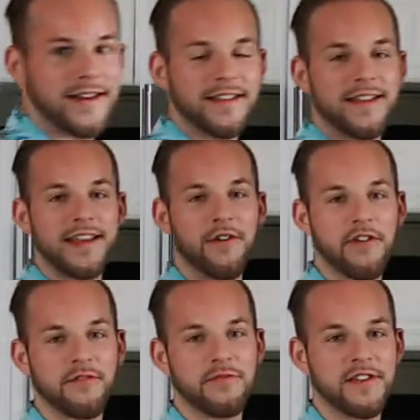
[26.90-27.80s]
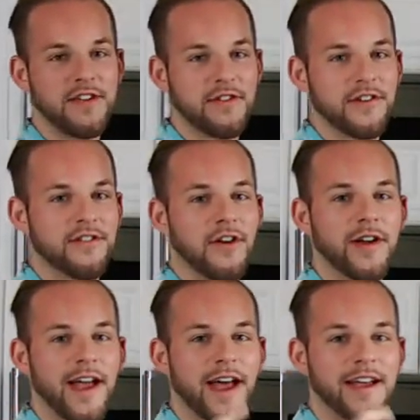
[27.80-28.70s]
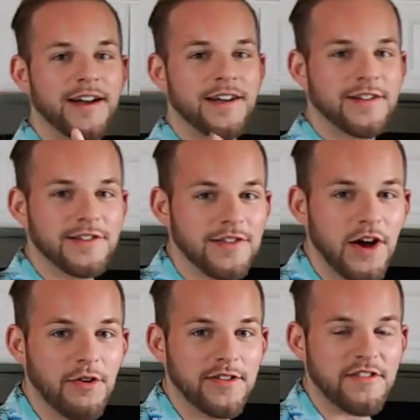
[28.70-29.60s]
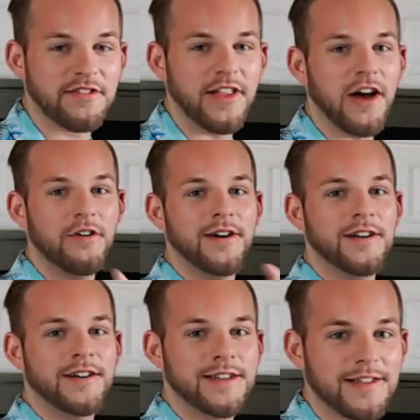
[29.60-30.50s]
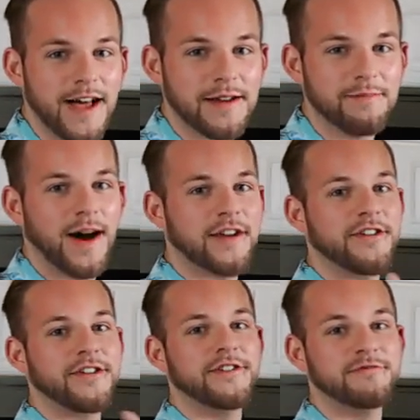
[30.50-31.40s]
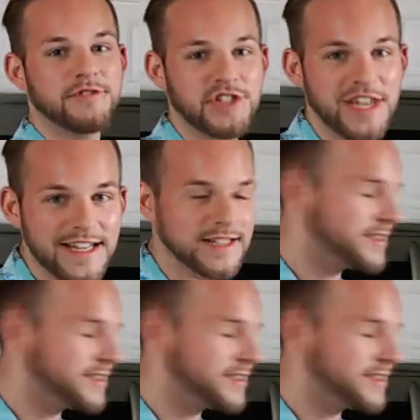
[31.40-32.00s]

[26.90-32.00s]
Here are some secrets, okay? Low and slow. A lot of butter, cheese,